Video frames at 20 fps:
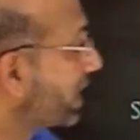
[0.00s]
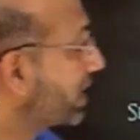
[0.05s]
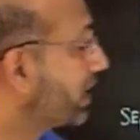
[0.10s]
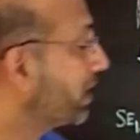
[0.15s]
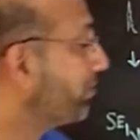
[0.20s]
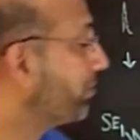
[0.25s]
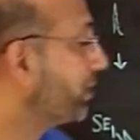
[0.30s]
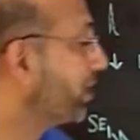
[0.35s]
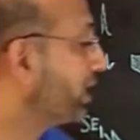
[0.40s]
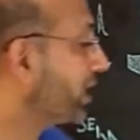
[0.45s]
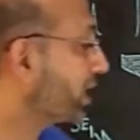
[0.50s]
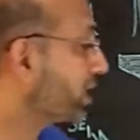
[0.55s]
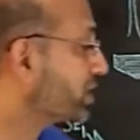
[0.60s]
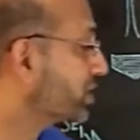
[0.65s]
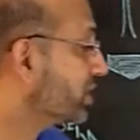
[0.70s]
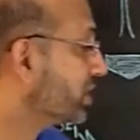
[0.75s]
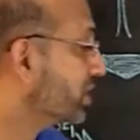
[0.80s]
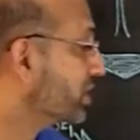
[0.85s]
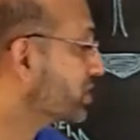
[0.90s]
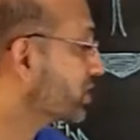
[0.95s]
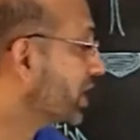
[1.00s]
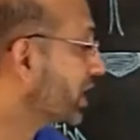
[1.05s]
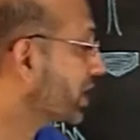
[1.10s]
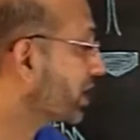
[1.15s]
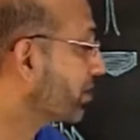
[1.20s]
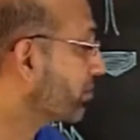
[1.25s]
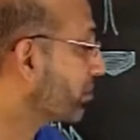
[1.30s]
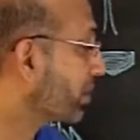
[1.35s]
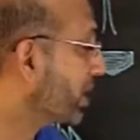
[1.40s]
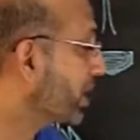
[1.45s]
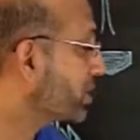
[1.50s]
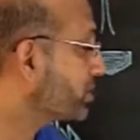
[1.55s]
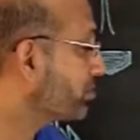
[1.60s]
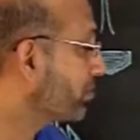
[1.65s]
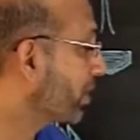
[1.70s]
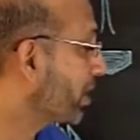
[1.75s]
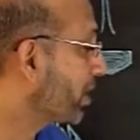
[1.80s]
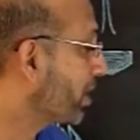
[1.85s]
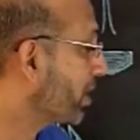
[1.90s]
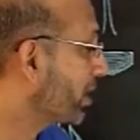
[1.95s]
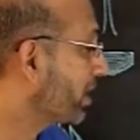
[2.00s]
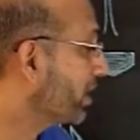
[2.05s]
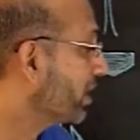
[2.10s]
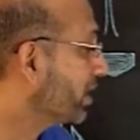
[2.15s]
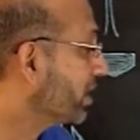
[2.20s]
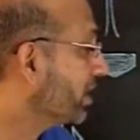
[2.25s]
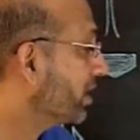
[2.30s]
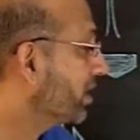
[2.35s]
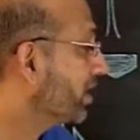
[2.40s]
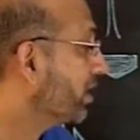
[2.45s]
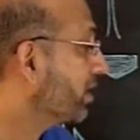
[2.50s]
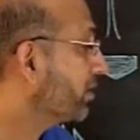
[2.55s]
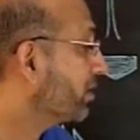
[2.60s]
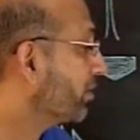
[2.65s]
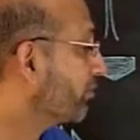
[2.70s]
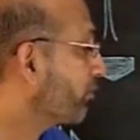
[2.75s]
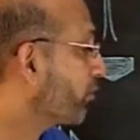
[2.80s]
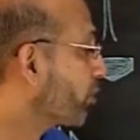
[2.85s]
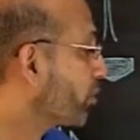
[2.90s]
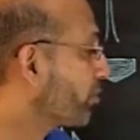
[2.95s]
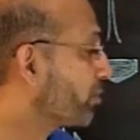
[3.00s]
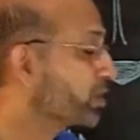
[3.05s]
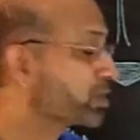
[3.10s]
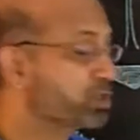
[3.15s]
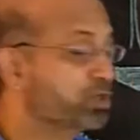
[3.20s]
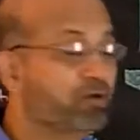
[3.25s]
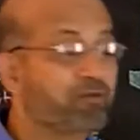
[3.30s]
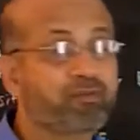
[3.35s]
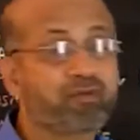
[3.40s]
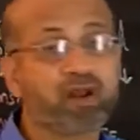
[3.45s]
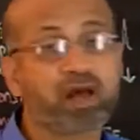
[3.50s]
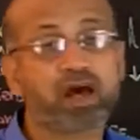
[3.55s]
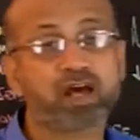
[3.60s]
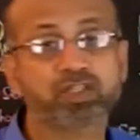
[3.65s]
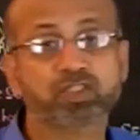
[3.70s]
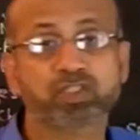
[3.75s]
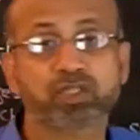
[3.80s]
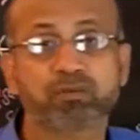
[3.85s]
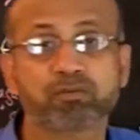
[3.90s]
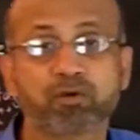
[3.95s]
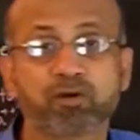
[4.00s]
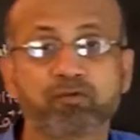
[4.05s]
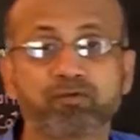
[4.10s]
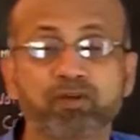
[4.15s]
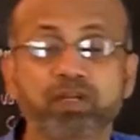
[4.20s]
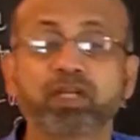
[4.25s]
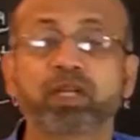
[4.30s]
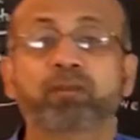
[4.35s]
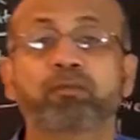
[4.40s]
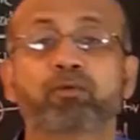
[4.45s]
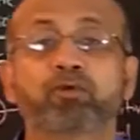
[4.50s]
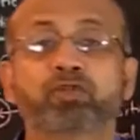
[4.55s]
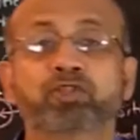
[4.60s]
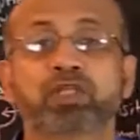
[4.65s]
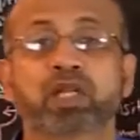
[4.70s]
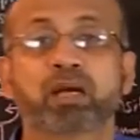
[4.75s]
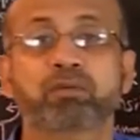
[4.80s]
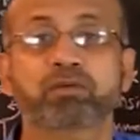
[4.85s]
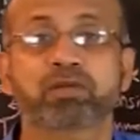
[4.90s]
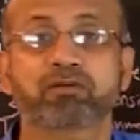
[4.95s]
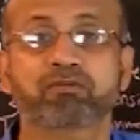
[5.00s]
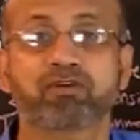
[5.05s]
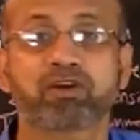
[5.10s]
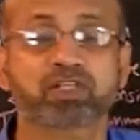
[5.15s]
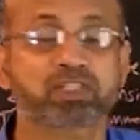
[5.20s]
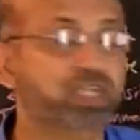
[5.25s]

LTP induction is taking place by the formation of large number of interpostsynaptic